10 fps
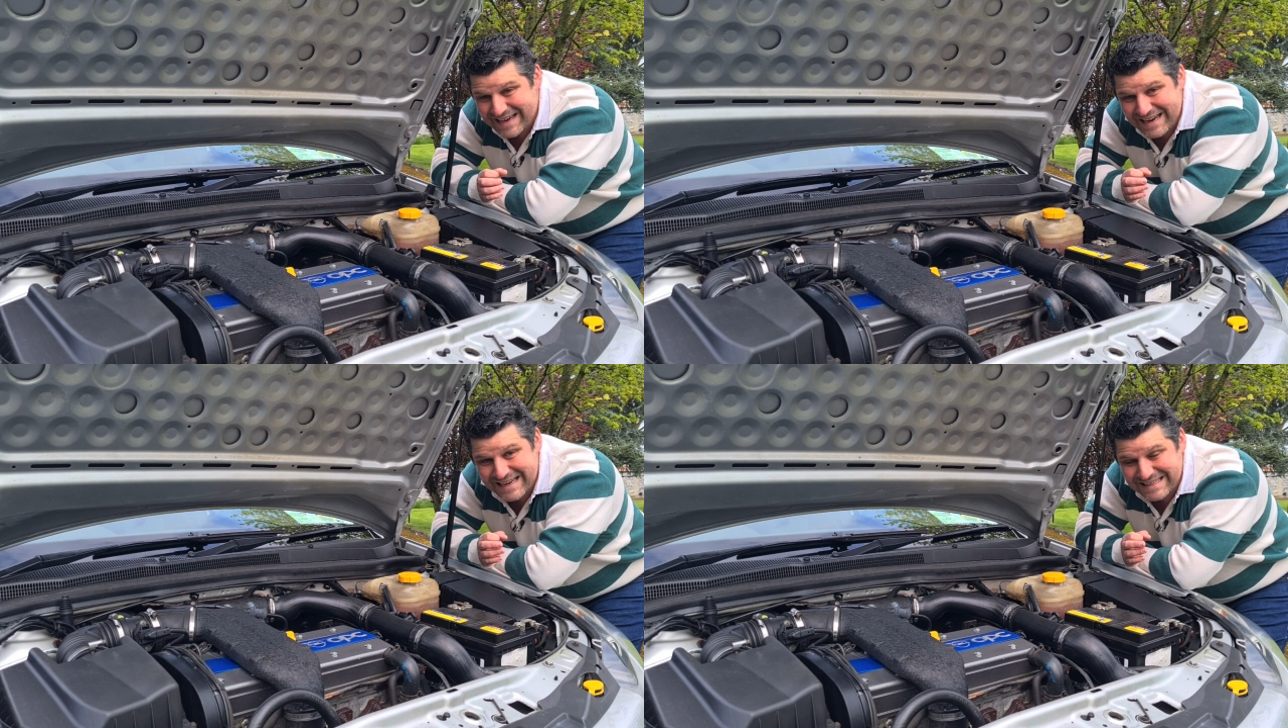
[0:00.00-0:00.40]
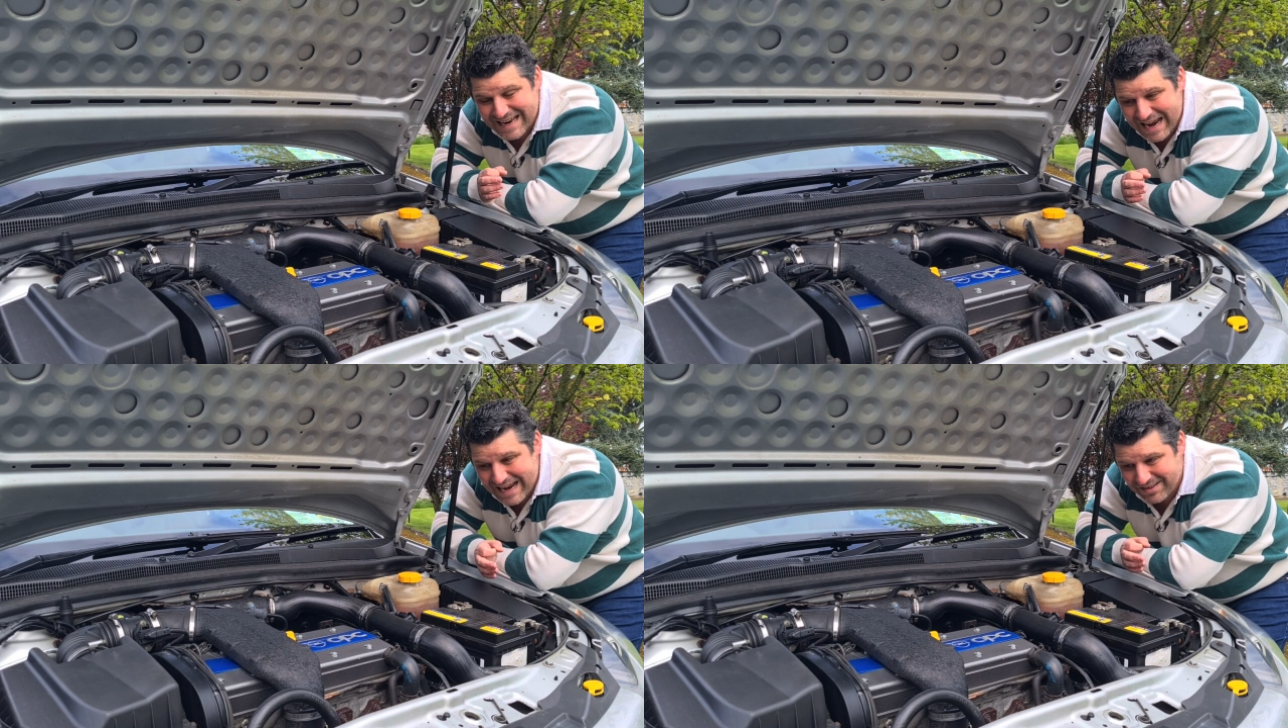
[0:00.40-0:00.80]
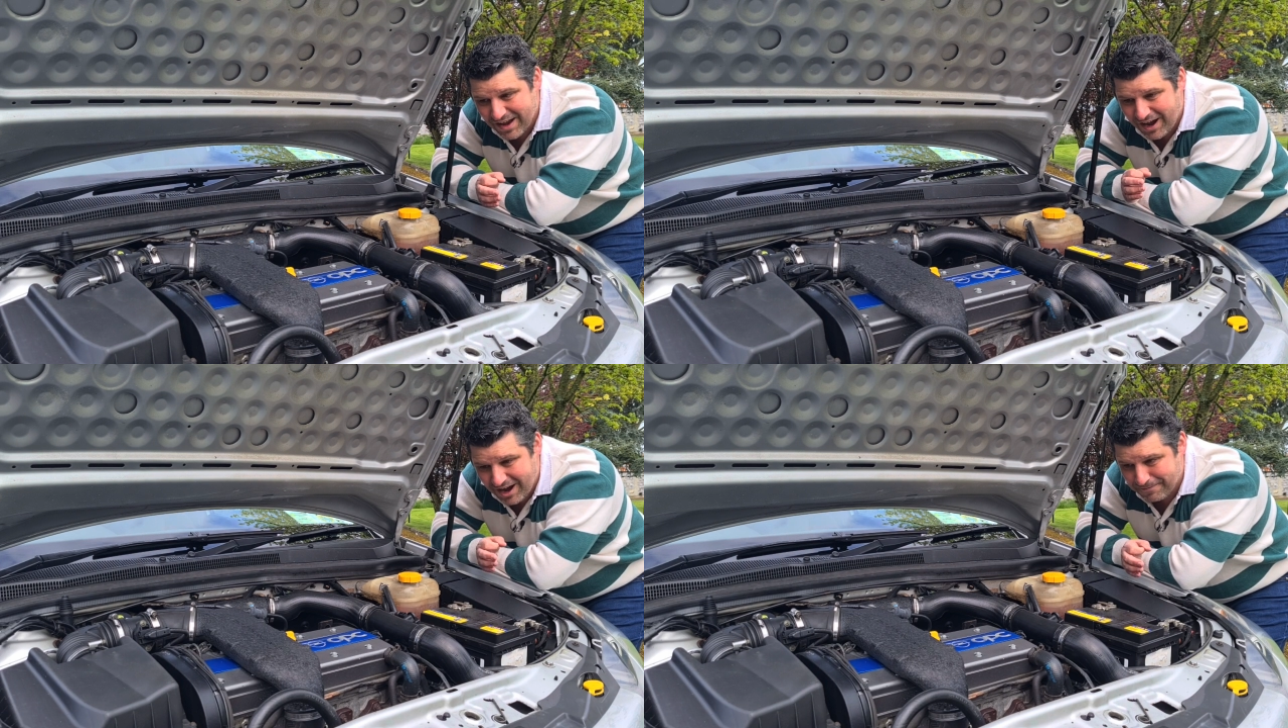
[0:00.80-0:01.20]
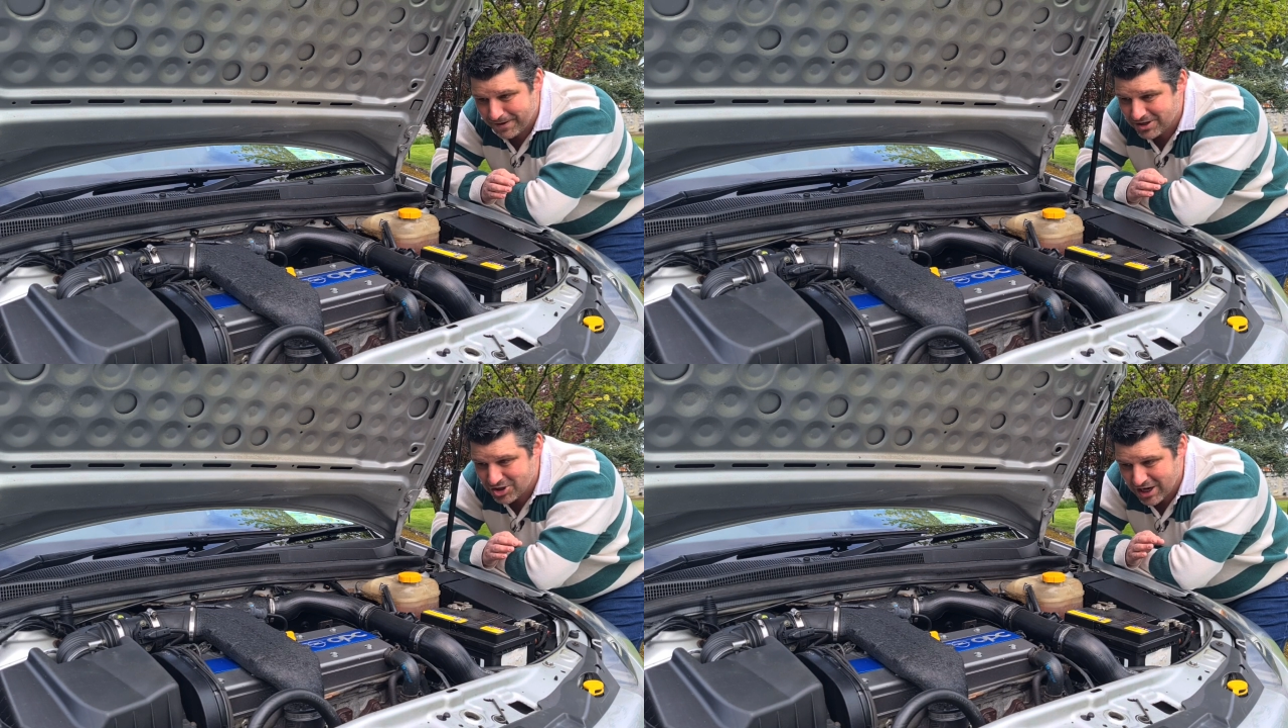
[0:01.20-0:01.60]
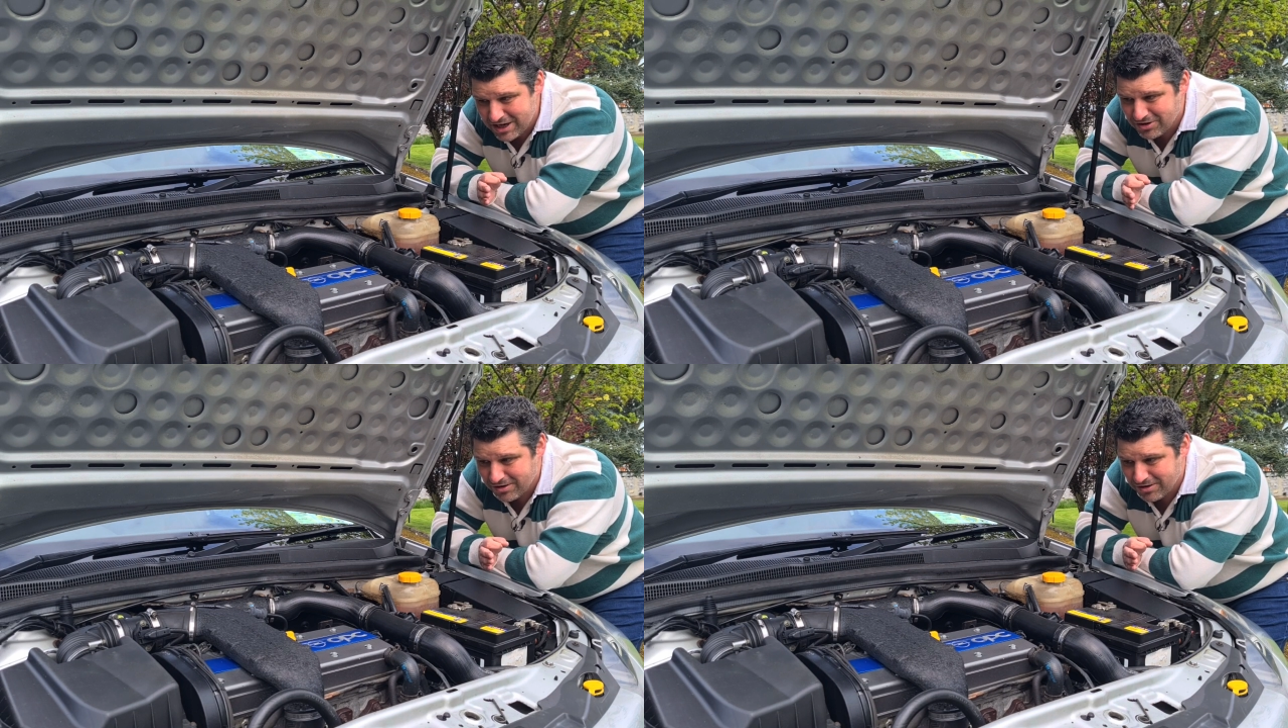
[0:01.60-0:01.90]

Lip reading: It takes off. It changes